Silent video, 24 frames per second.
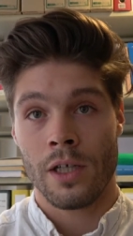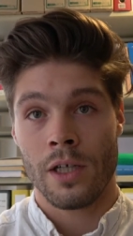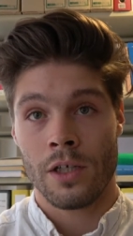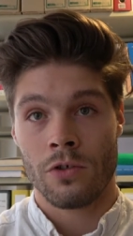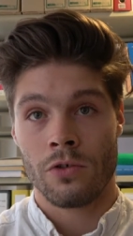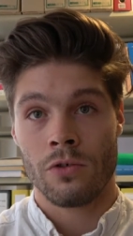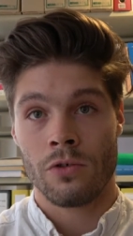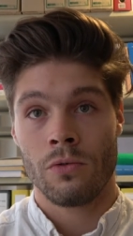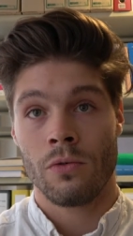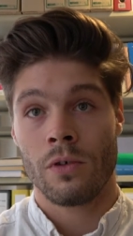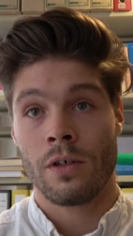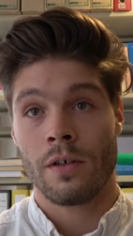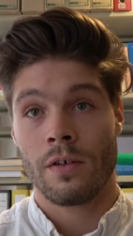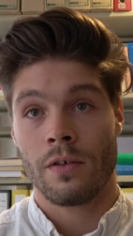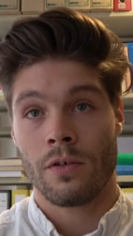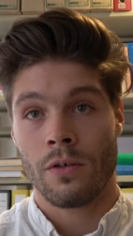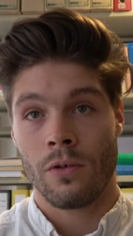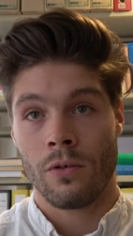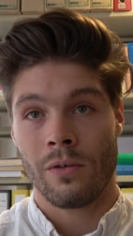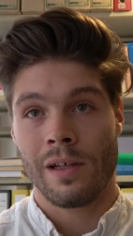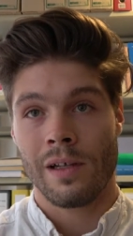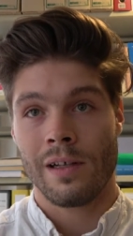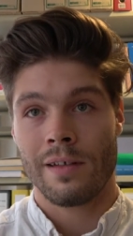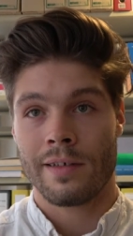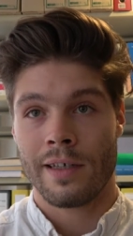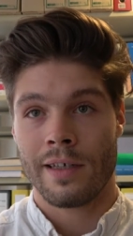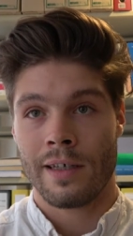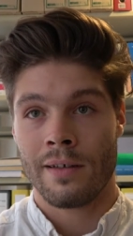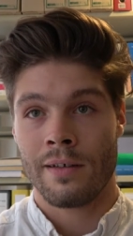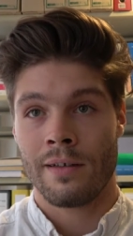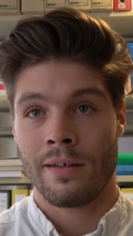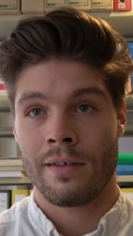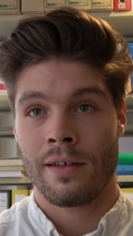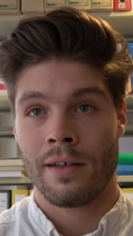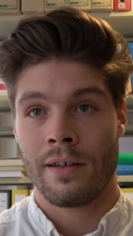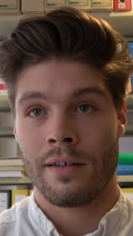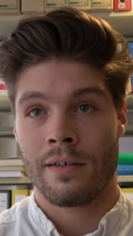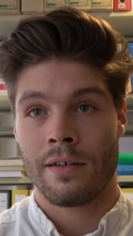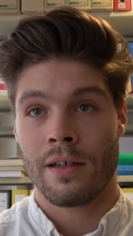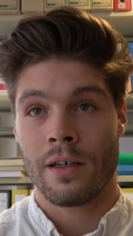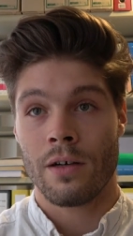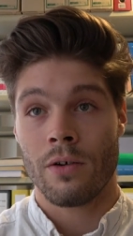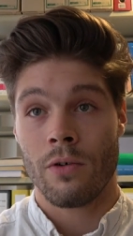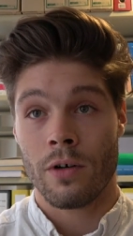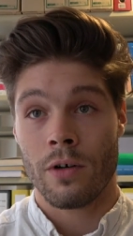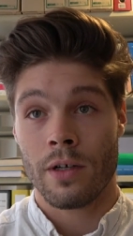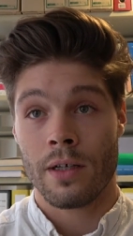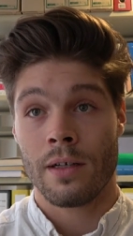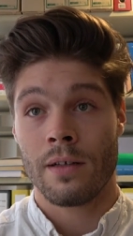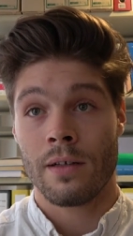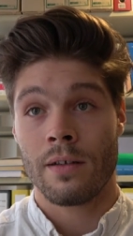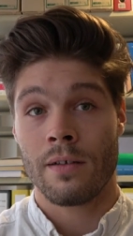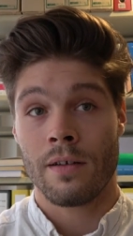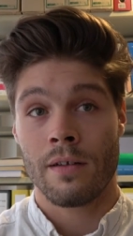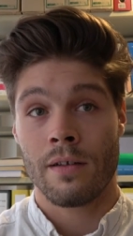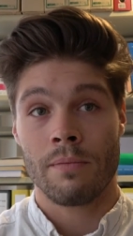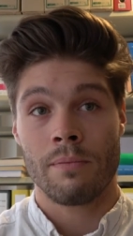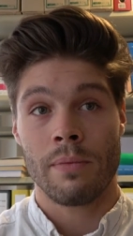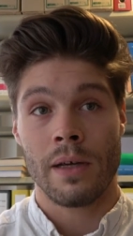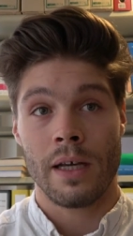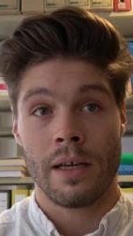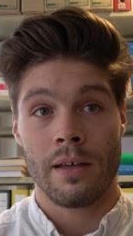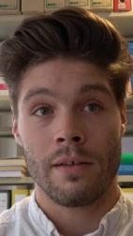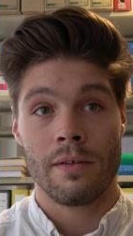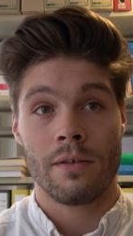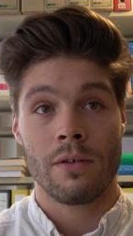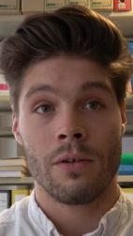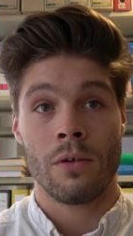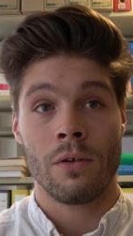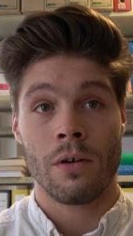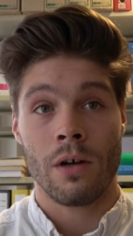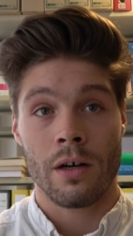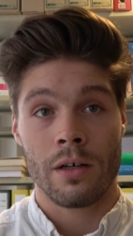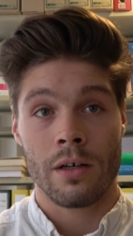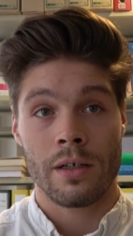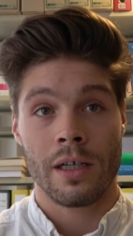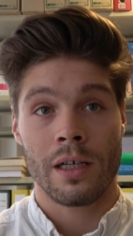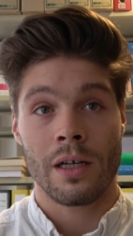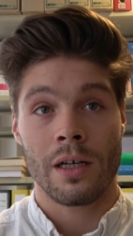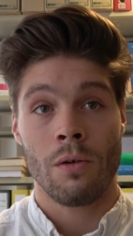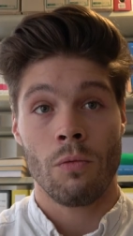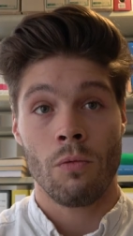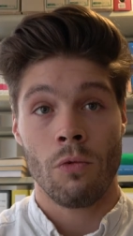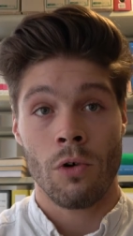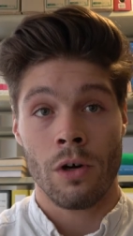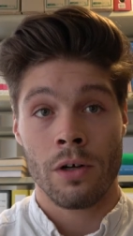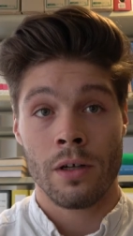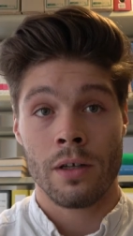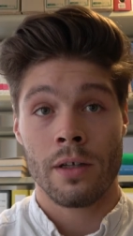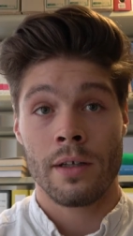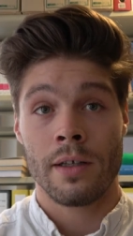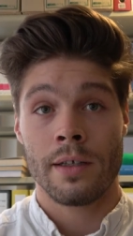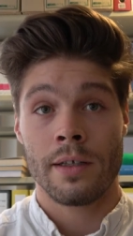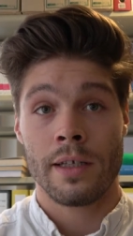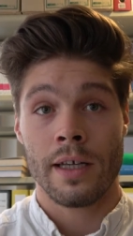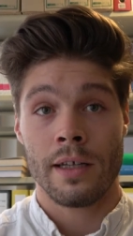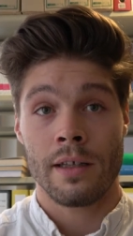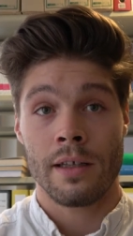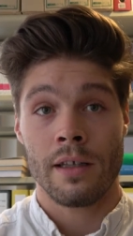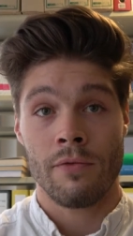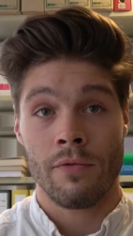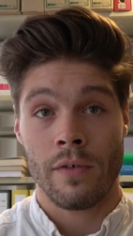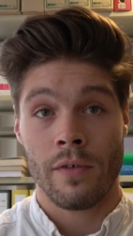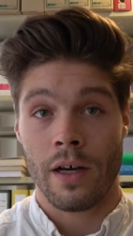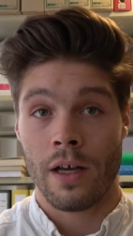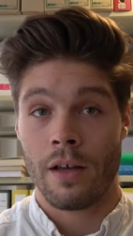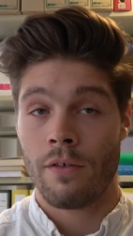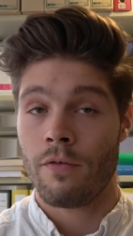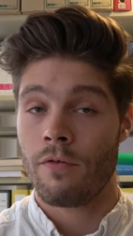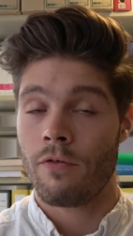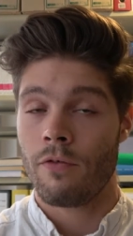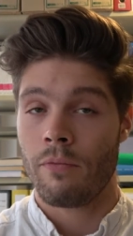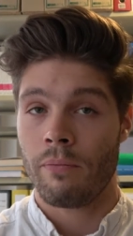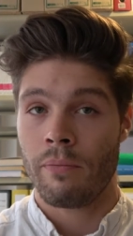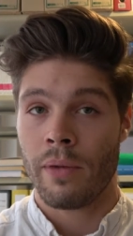issue custodial sentences in ordinances based on Article 185,